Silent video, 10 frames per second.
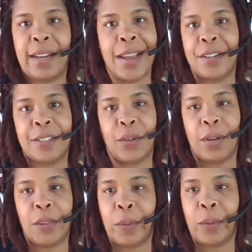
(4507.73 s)
hangers
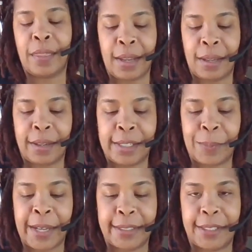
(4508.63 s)
on the way they
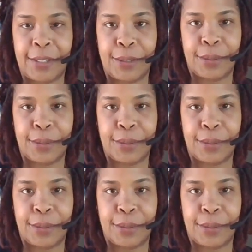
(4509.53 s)
expected to.